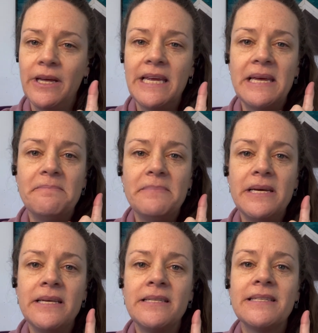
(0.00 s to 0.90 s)
It
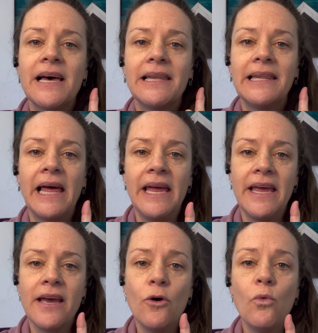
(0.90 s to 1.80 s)
means
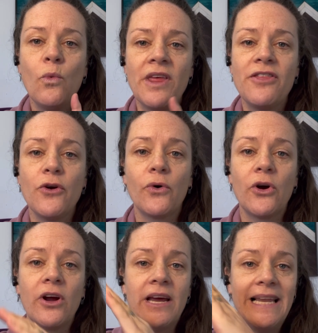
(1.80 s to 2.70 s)
laying with
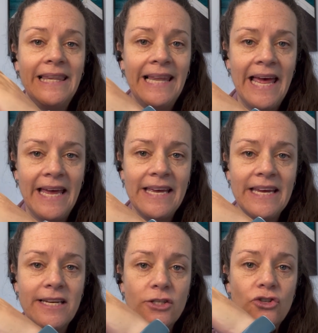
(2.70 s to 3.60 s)
your leg
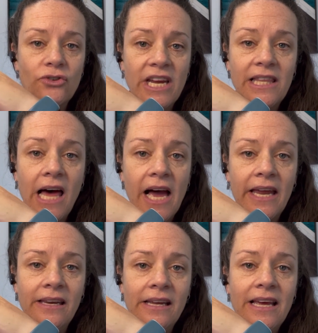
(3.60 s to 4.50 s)
in a straight
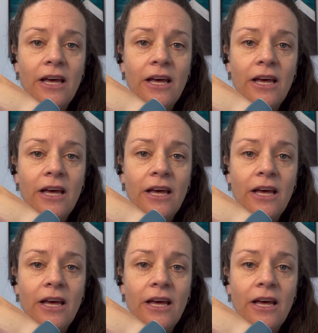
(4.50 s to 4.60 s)
line,